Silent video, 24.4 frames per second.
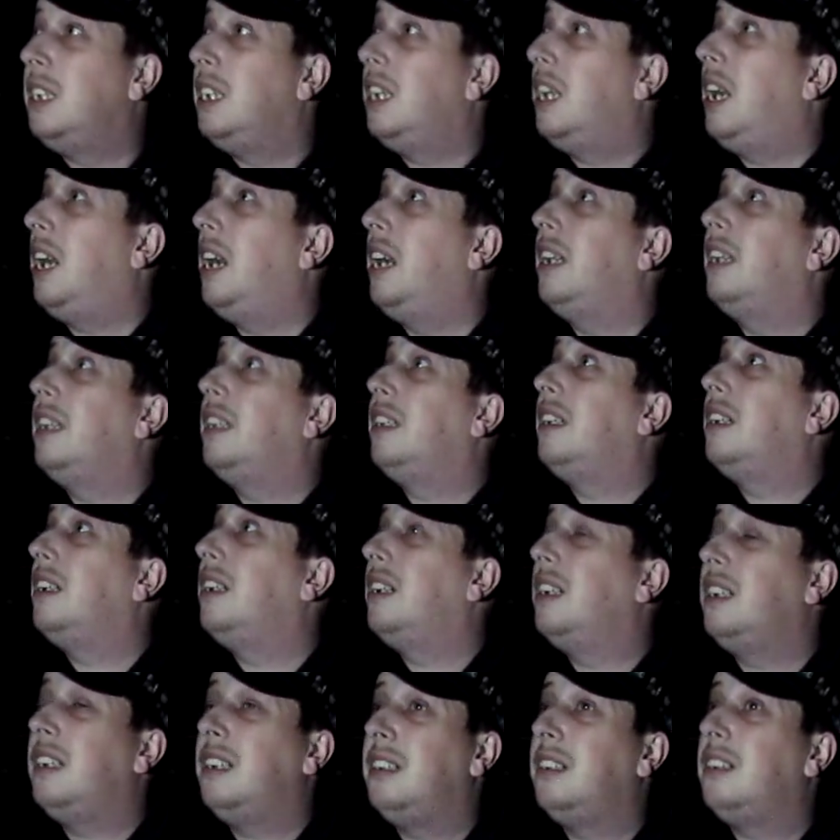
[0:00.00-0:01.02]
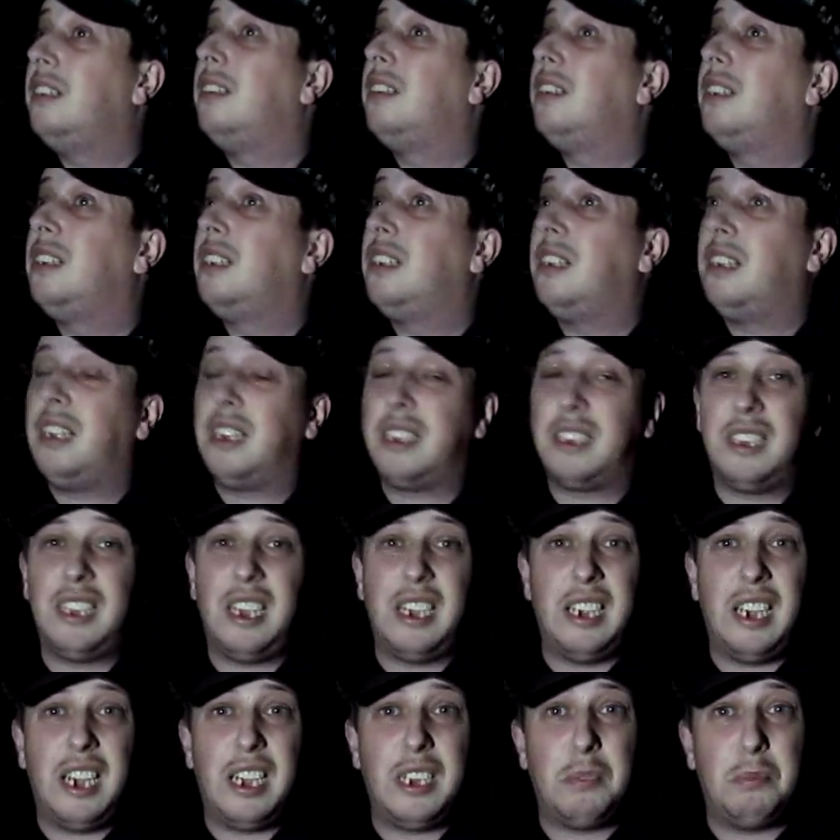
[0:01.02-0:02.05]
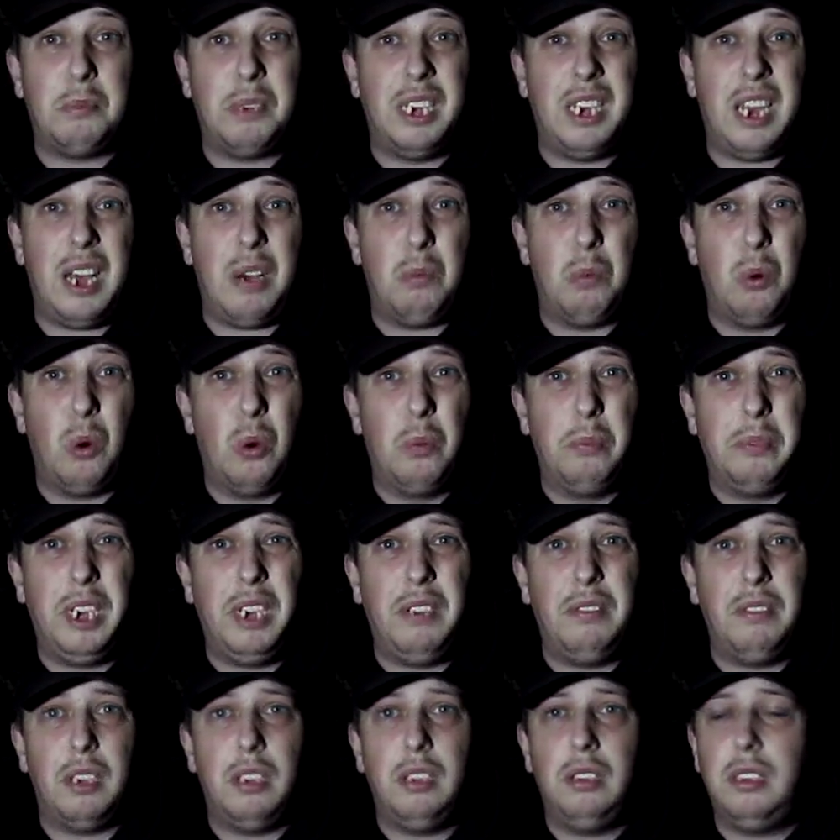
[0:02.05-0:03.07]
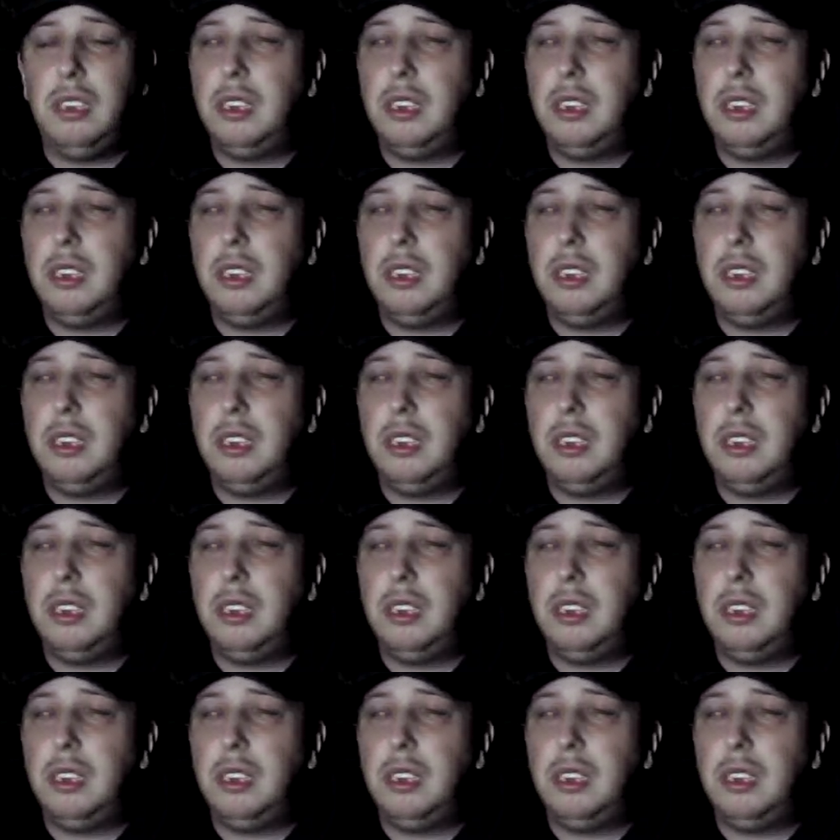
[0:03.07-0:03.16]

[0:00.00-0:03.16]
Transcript: and like I say, it hasn't been that warm either.